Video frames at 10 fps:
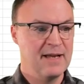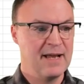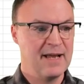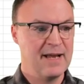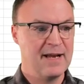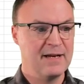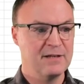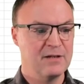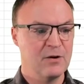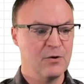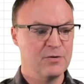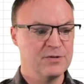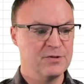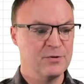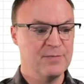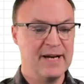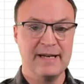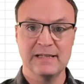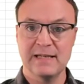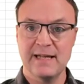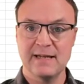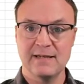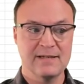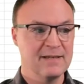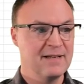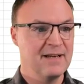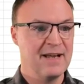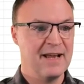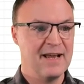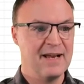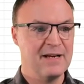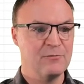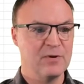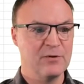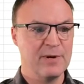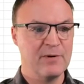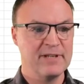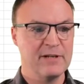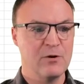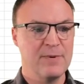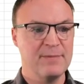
and go to my link, and where do I want it to go?